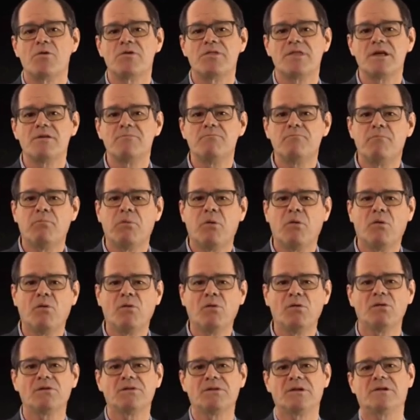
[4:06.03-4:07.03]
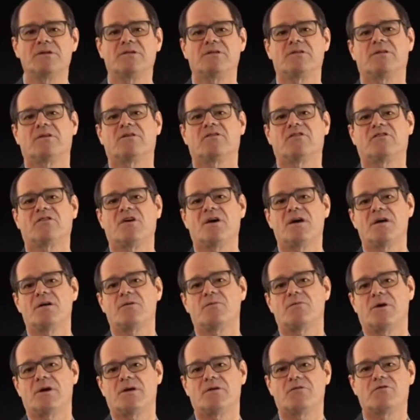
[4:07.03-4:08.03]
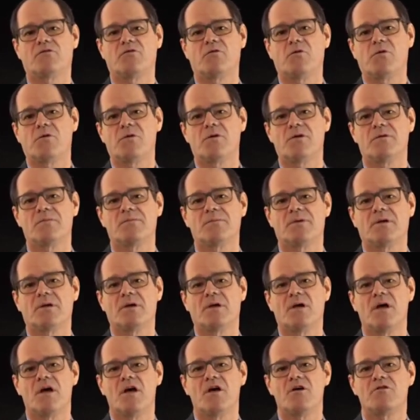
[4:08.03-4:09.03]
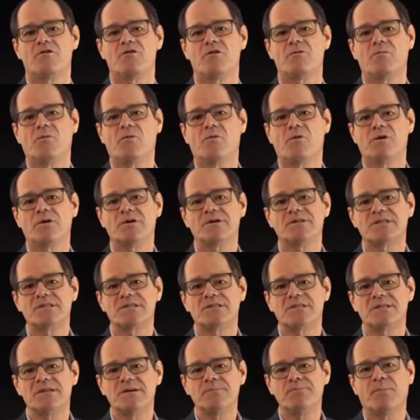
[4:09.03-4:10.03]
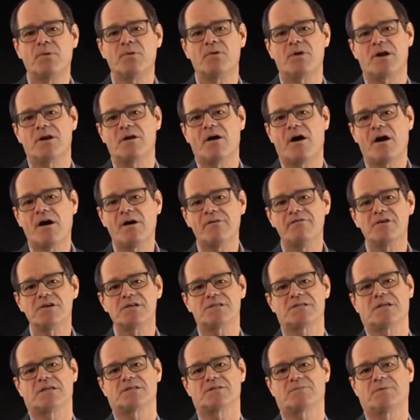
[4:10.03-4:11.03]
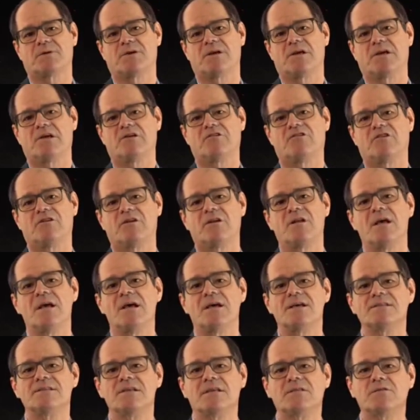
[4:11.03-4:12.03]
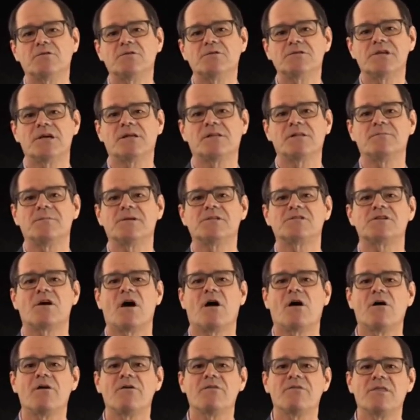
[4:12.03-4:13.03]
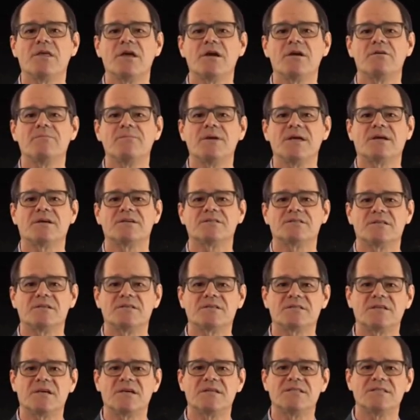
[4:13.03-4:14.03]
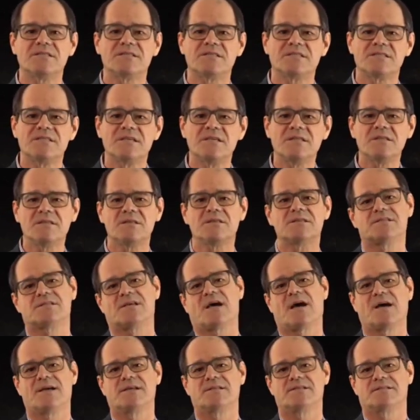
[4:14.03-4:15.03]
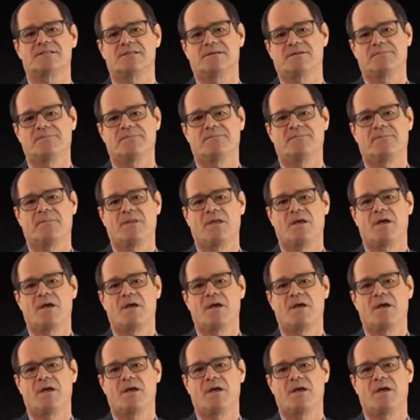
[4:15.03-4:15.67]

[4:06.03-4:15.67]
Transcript: were then pulled into the sun when it formed. The more simple and obvious explanation is that those elements are there because the sun synthesized them.